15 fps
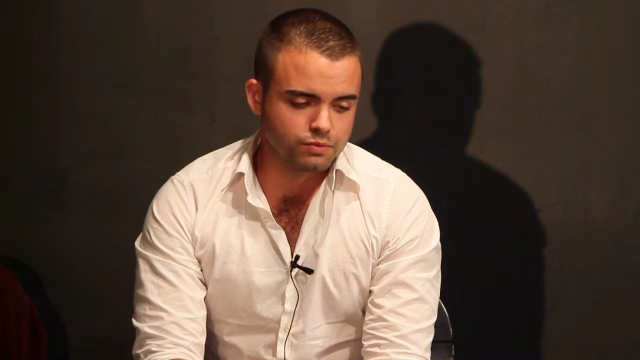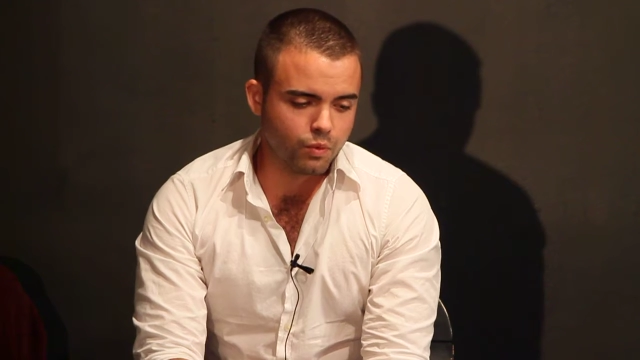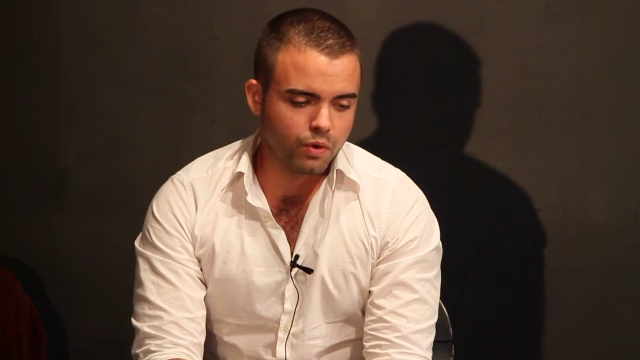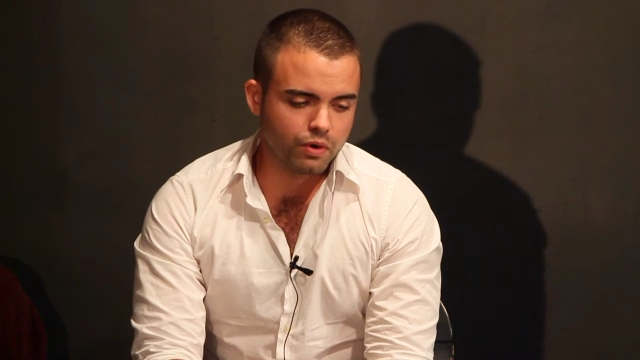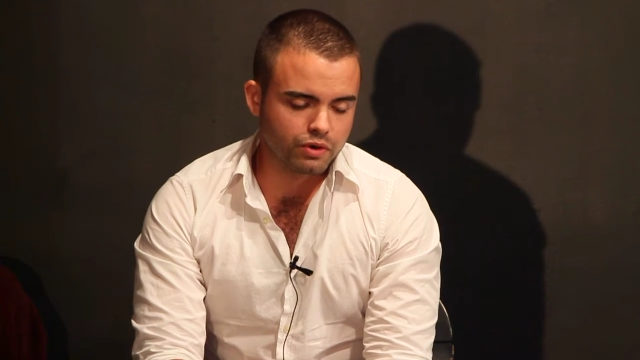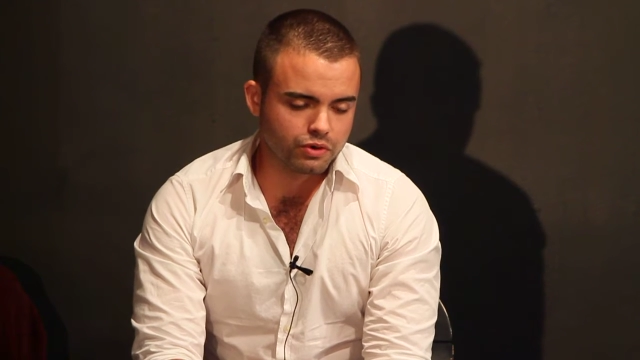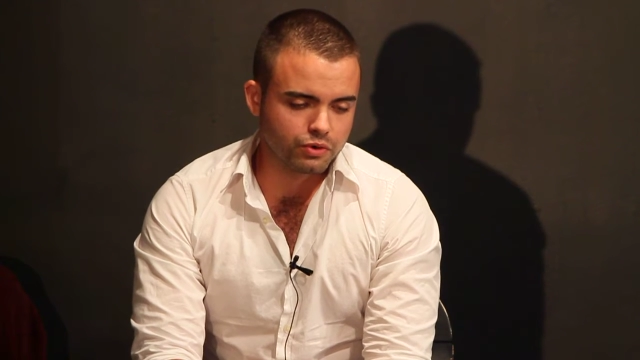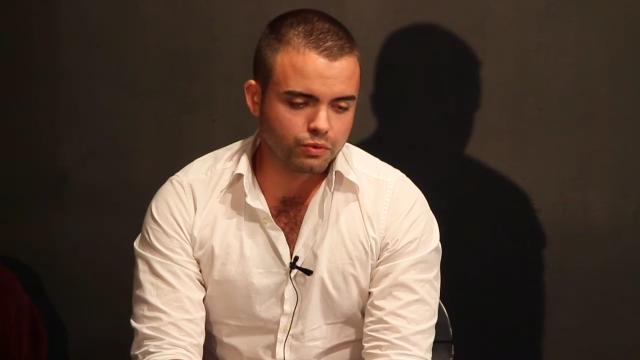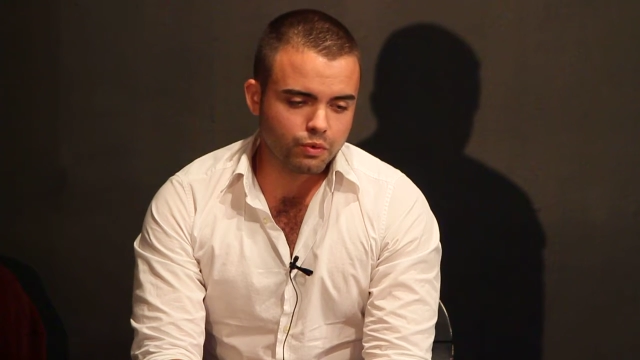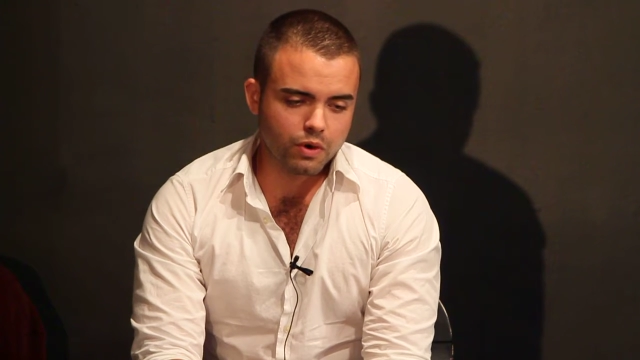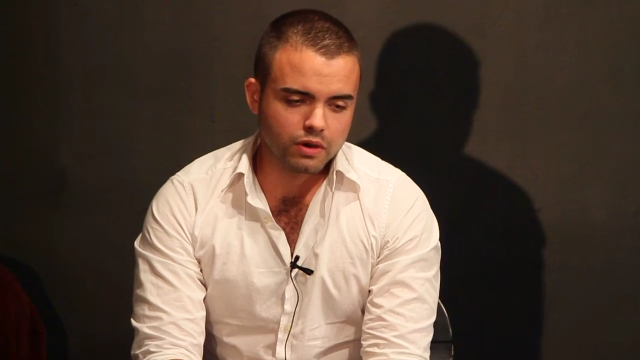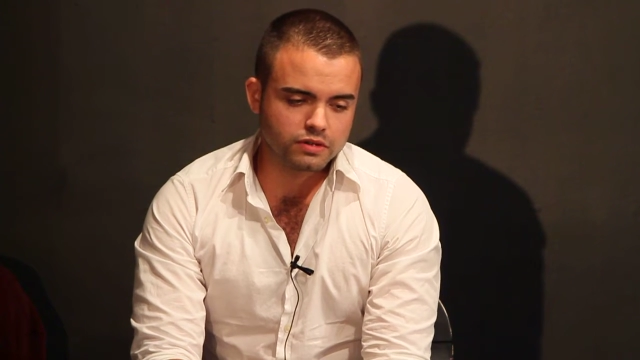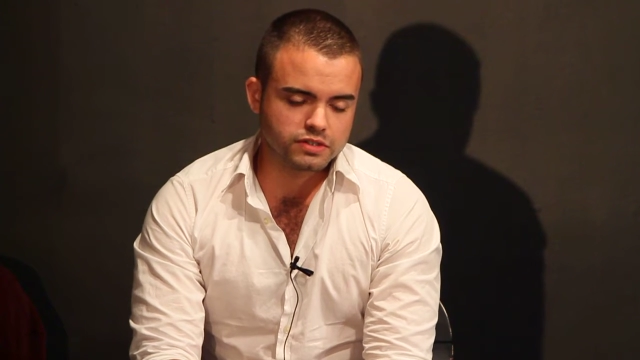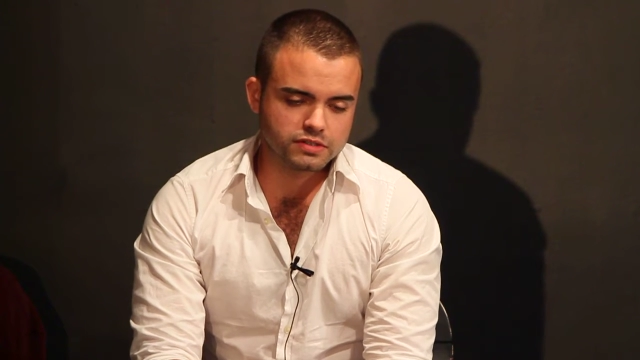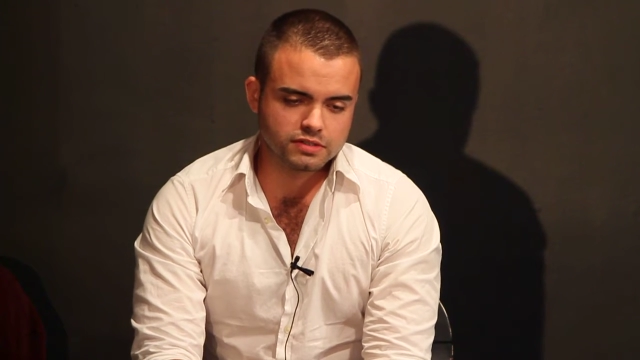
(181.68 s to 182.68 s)
war grew
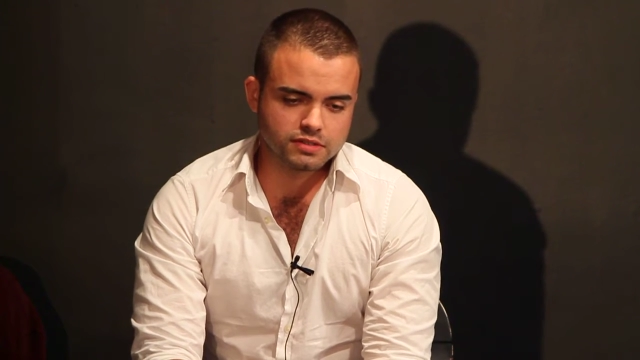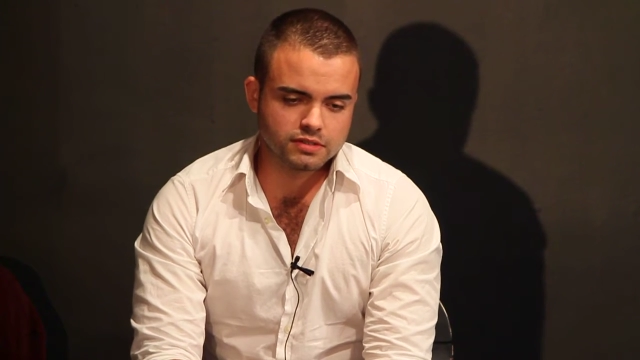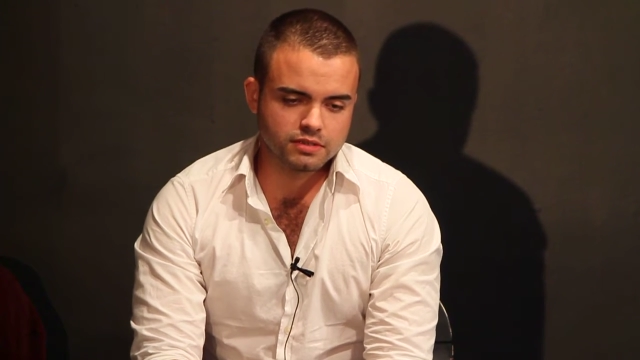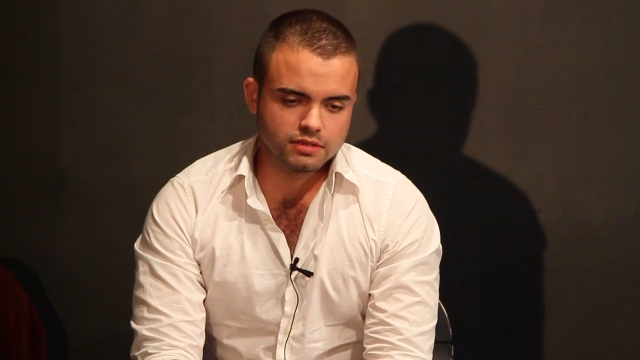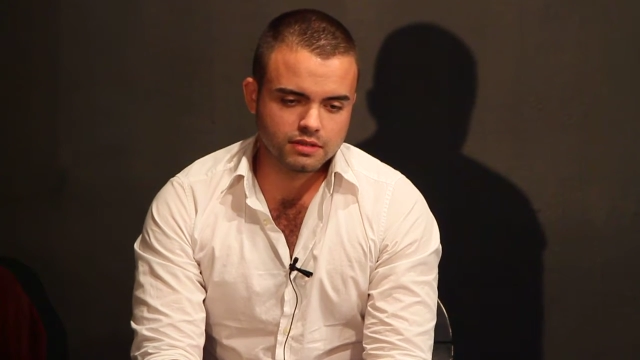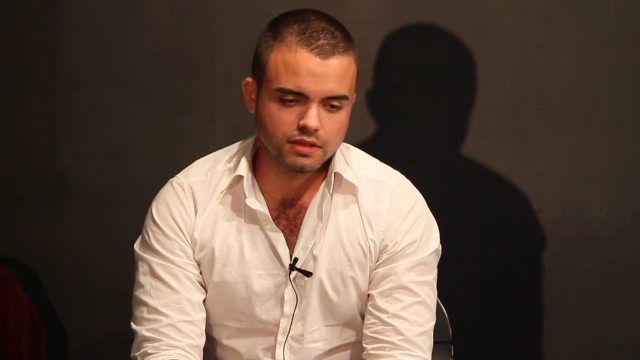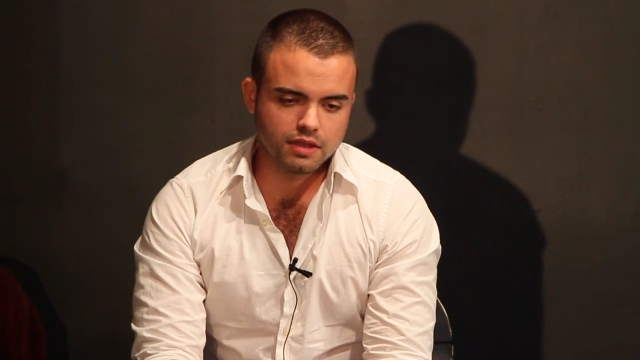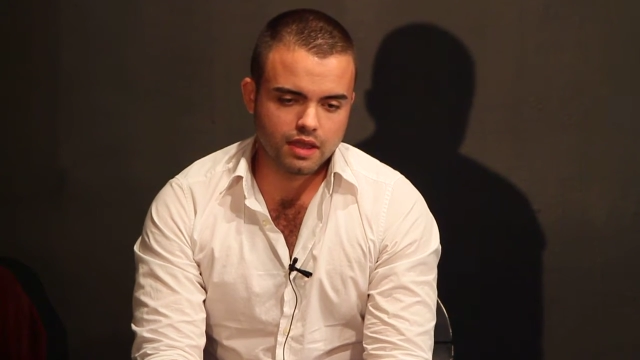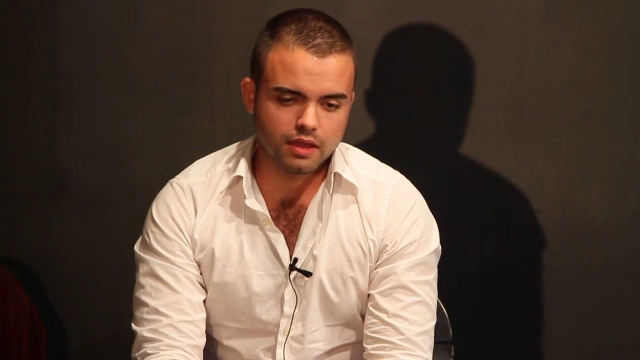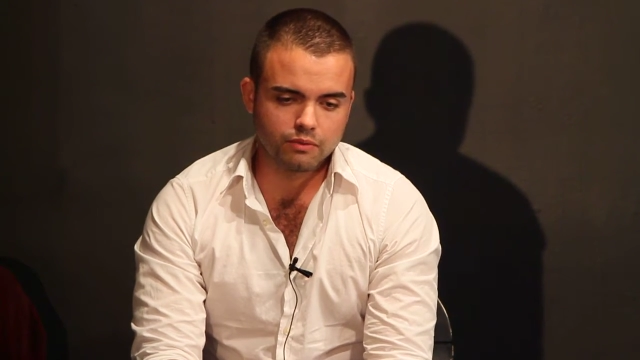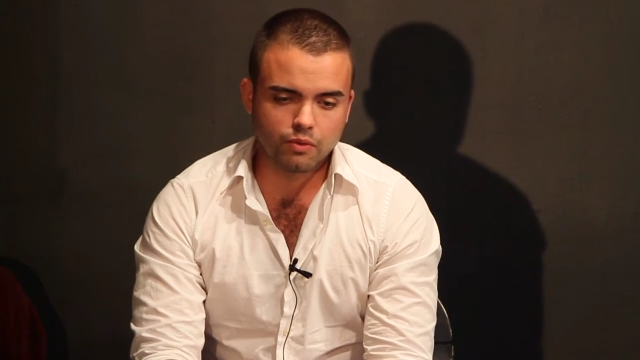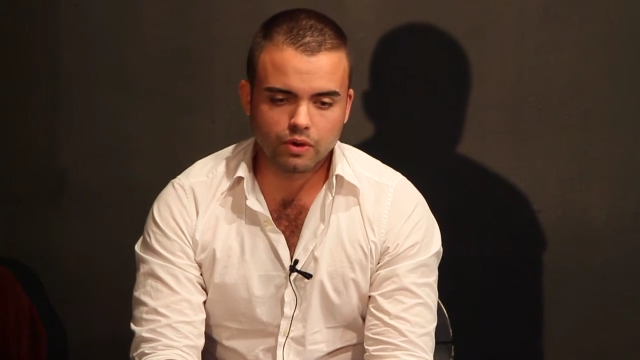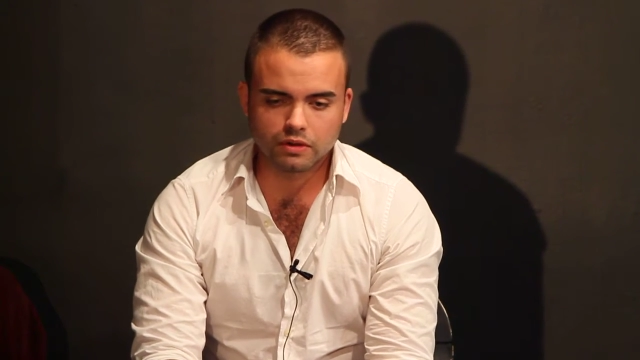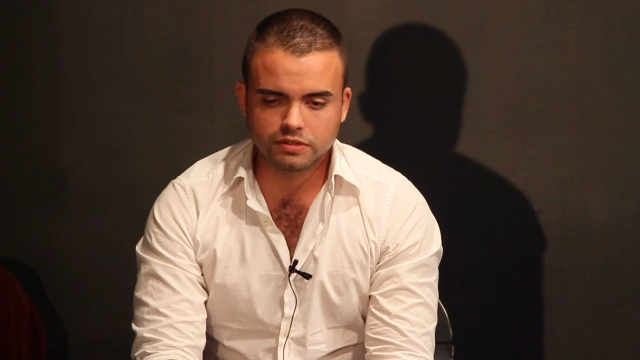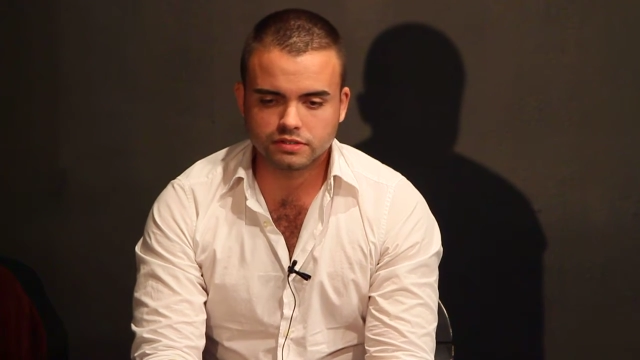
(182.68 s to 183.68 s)
worse and
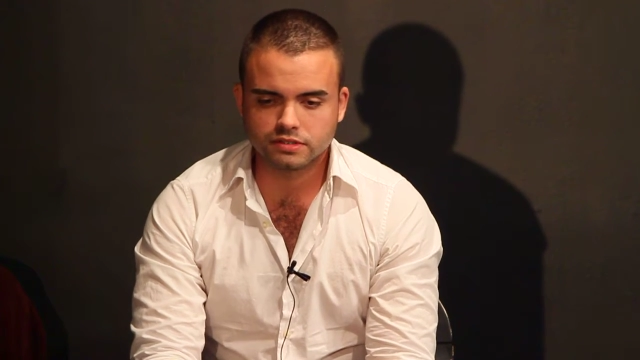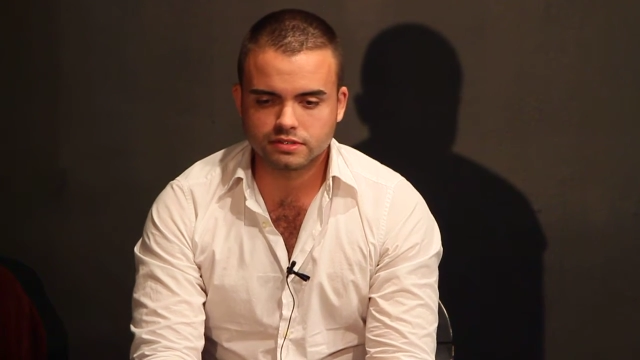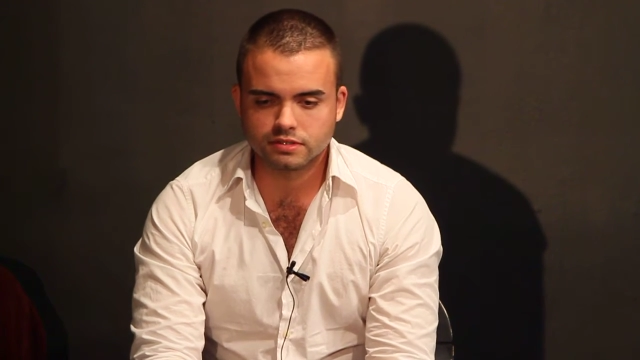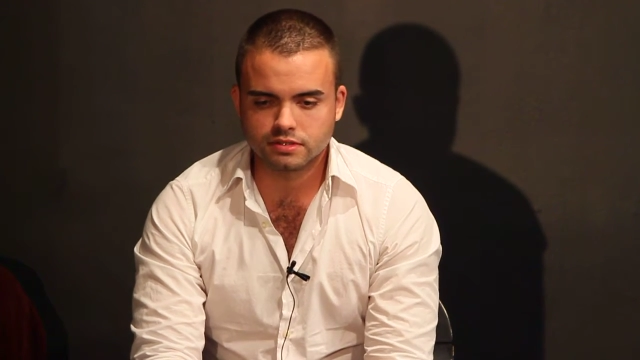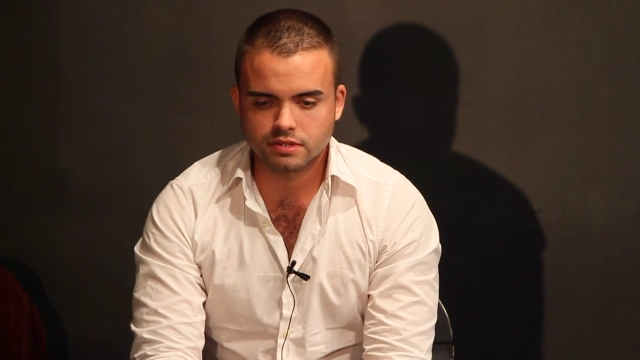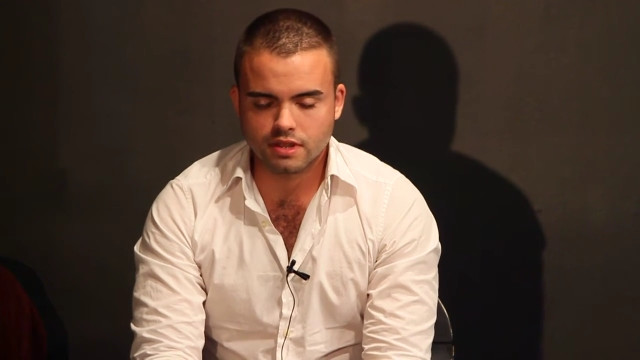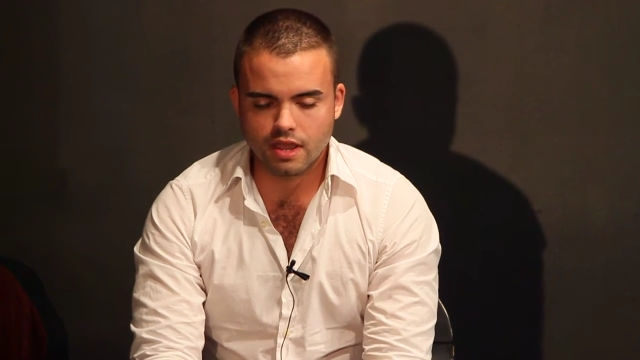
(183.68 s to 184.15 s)
worse,